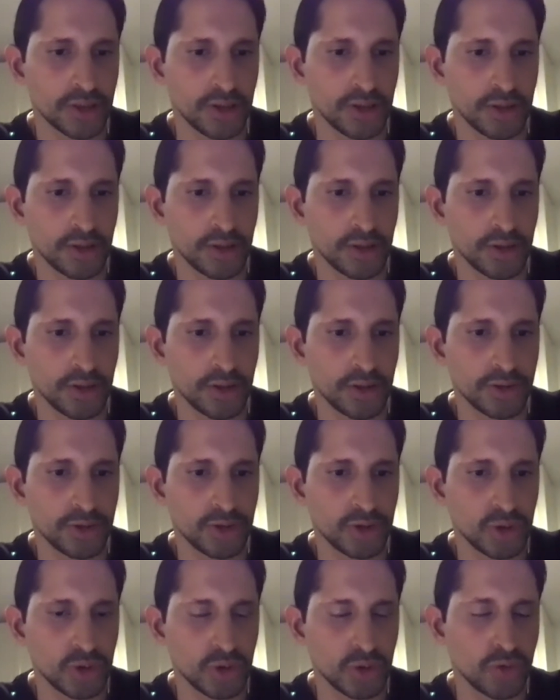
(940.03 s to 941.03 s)

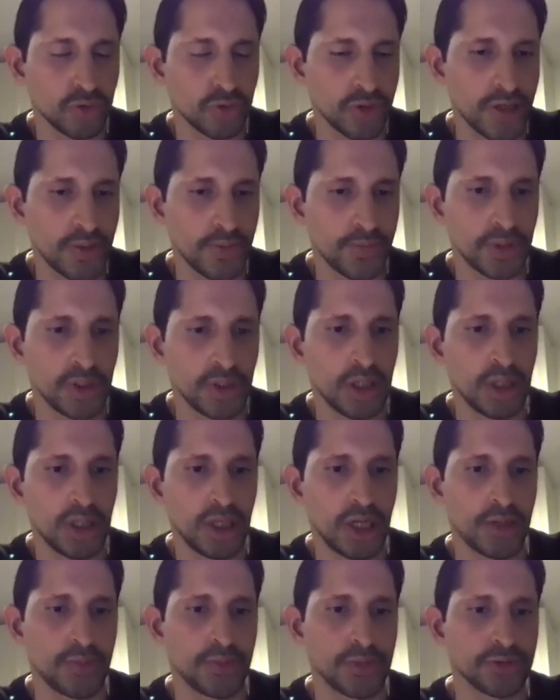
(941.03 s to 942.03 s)
to grab
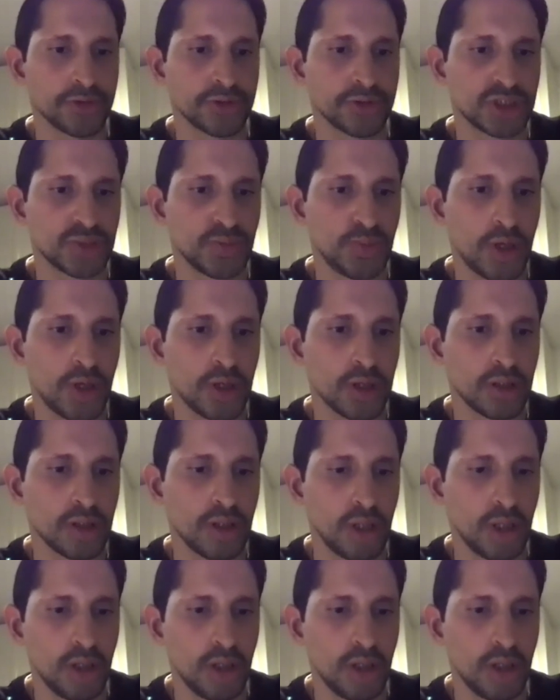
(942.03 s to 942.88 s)
Amiri's spot.